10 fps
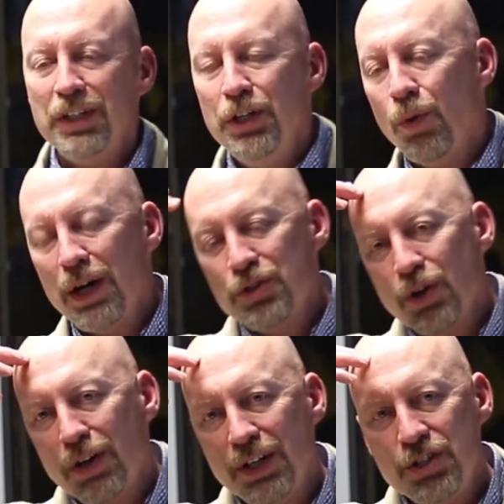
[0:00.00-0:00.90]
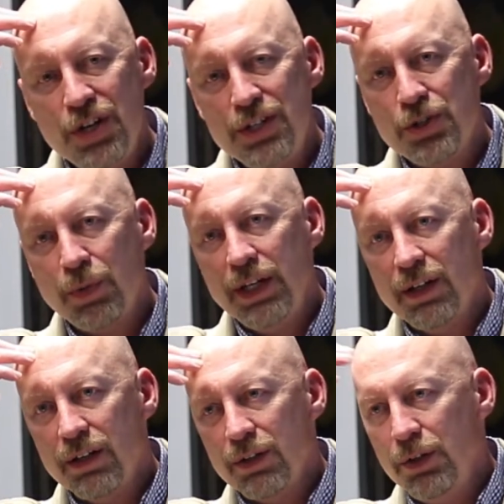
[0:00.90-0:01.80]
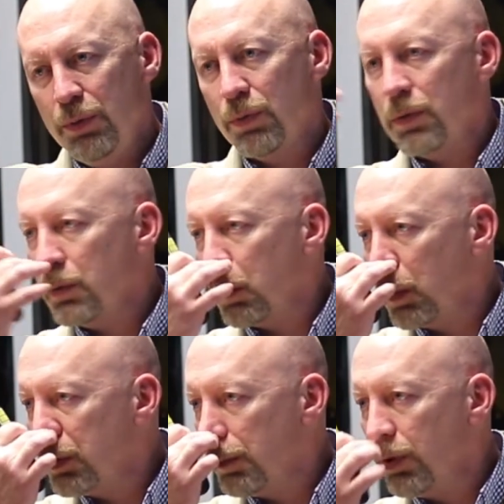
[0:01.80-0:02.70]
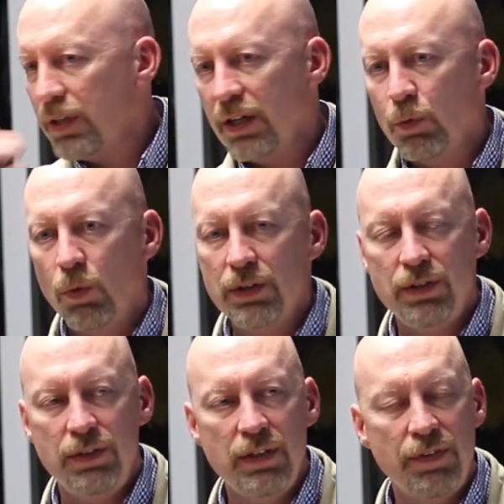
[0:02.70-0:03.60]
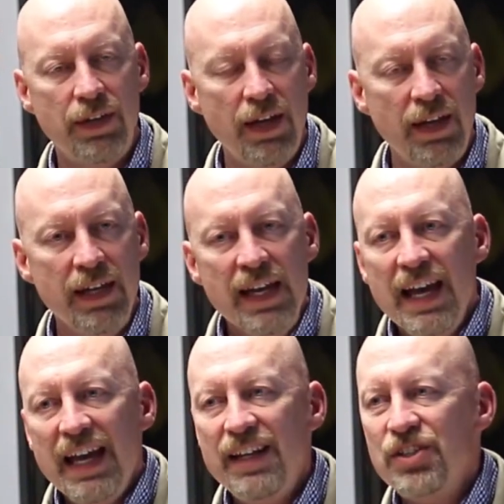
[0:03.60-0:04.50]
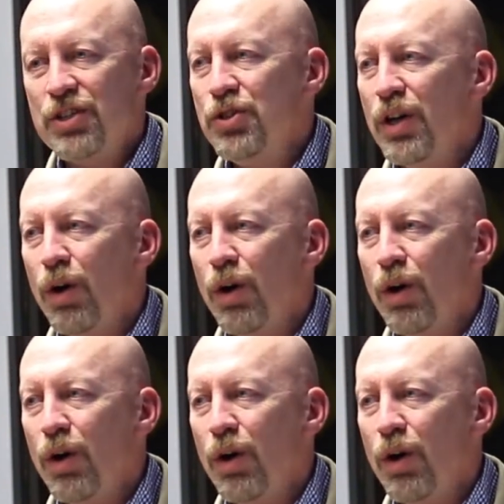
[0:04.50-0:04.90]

You know, I was talking to G. Stringer, who wrote the book Unwanted the other day, and he says,